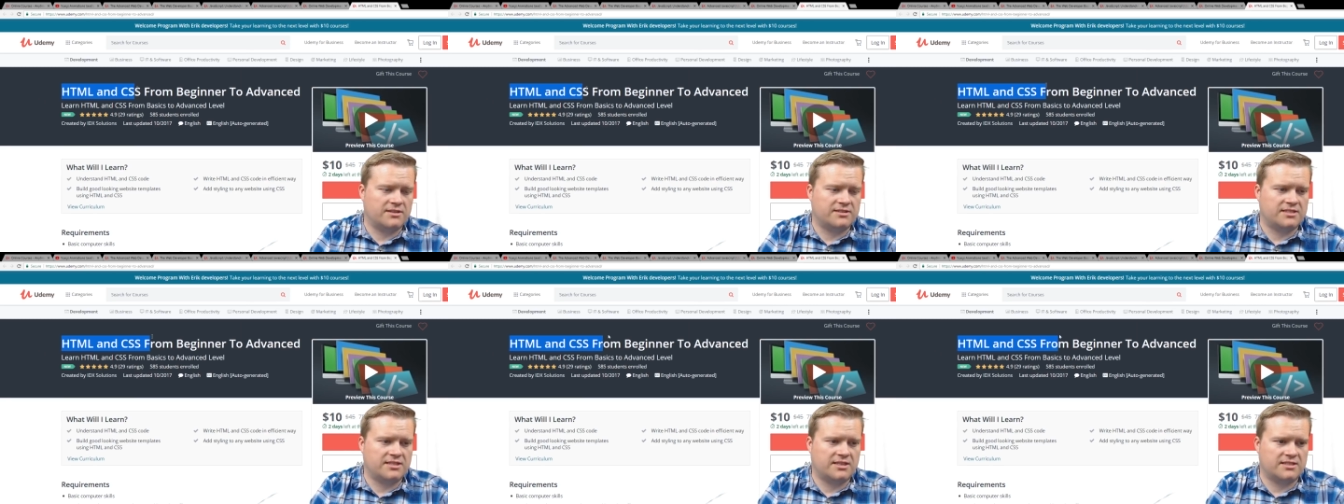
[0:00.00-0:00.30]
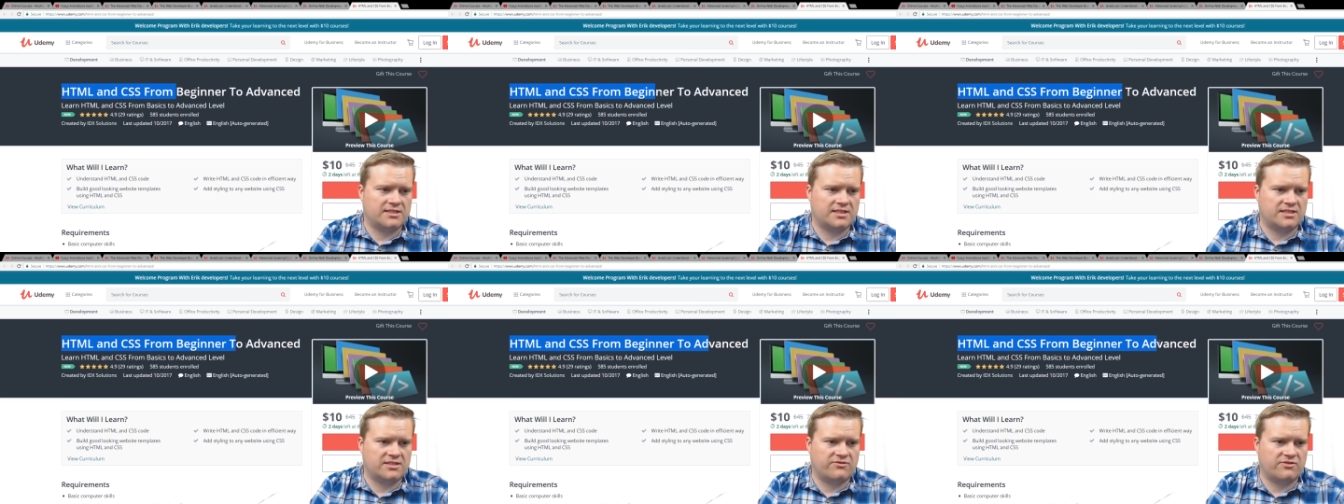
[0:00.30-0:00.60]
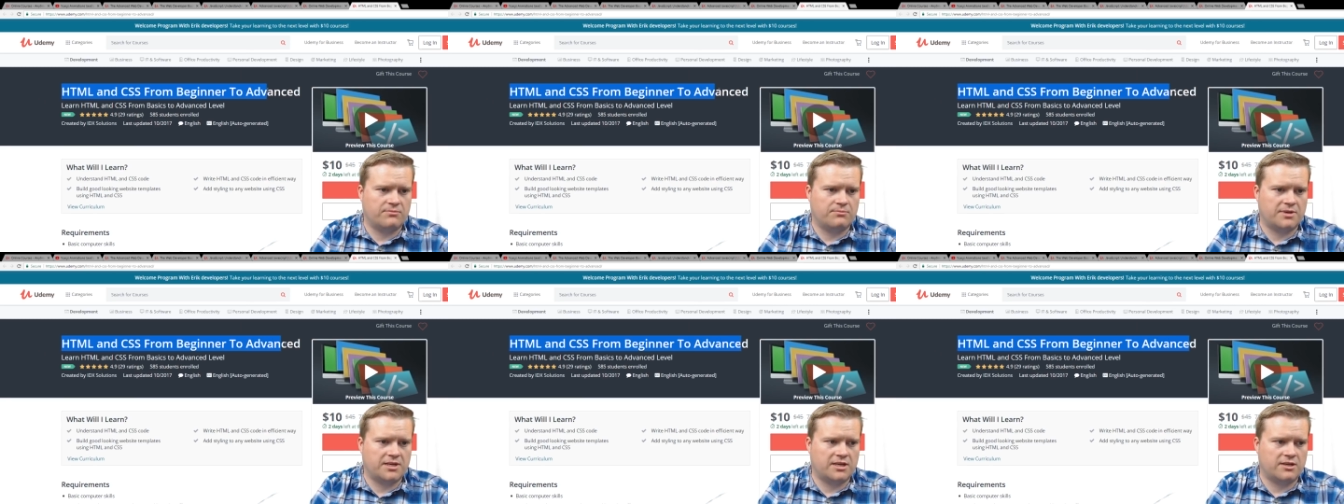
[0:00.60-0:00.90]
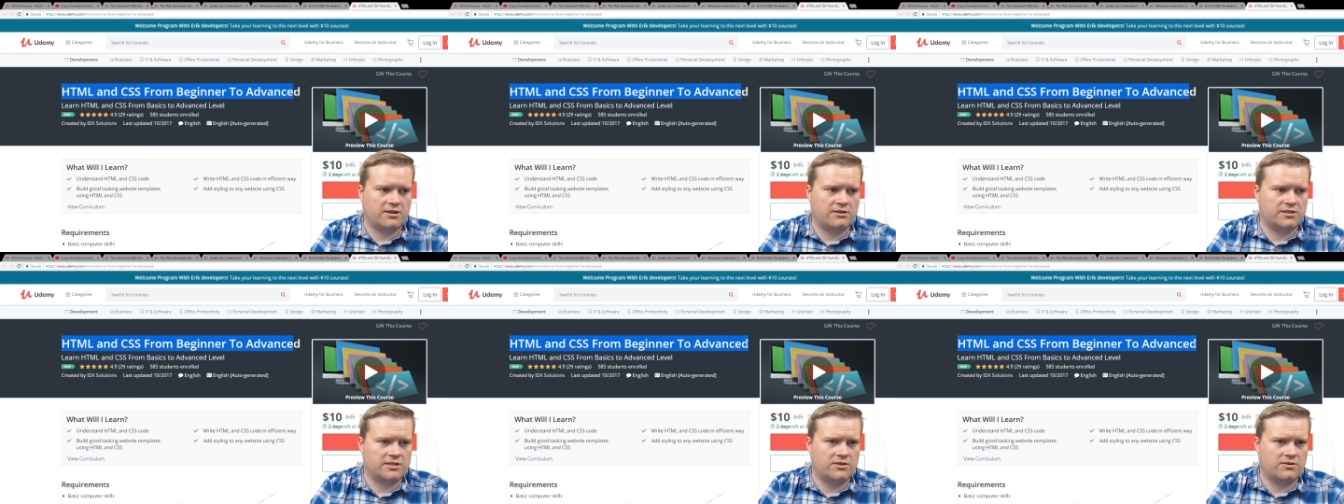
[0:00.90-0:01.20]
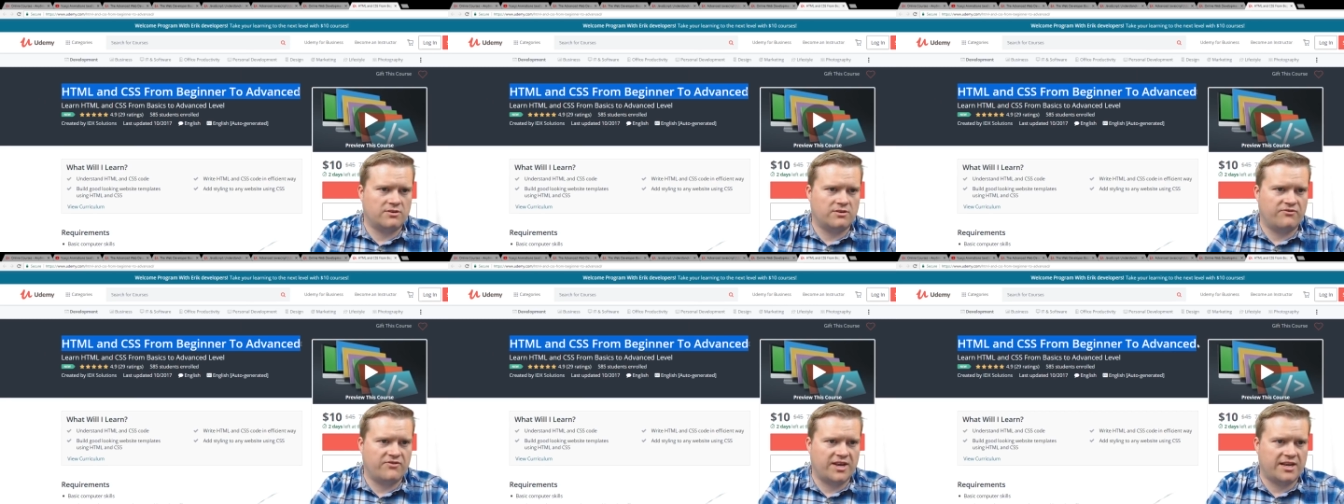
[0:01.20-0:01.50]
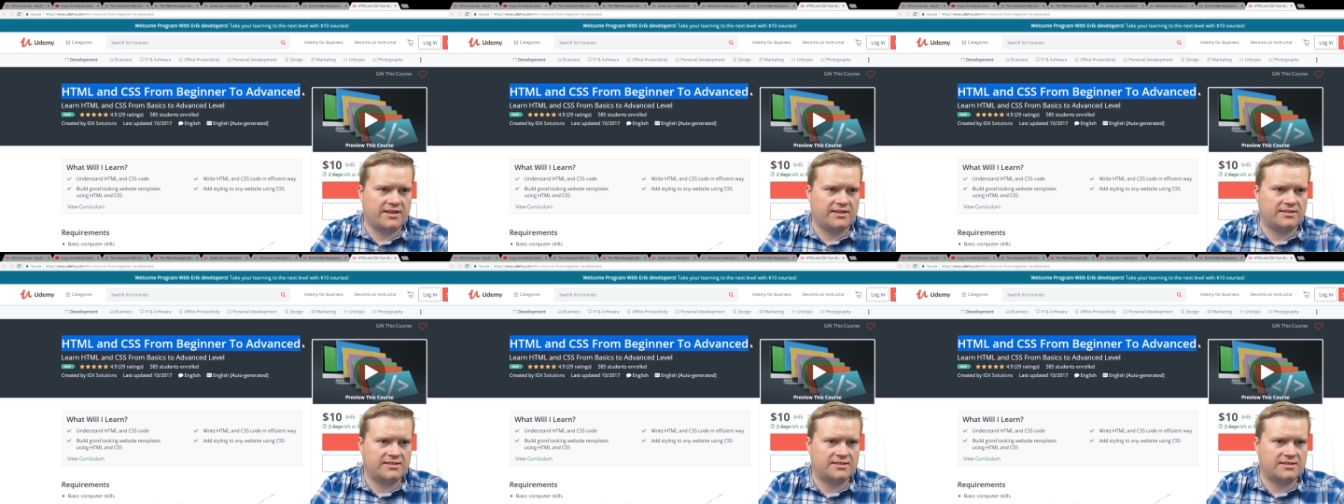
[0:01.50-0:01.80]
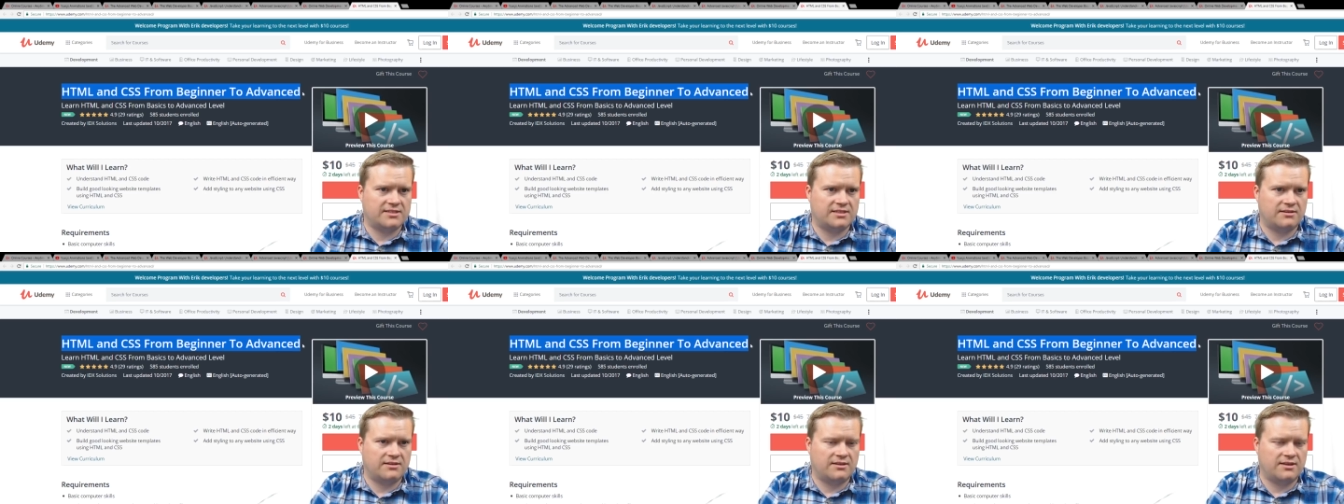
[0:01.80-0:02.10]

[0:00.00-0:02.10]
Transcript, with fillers: CSS from beginner to advanced.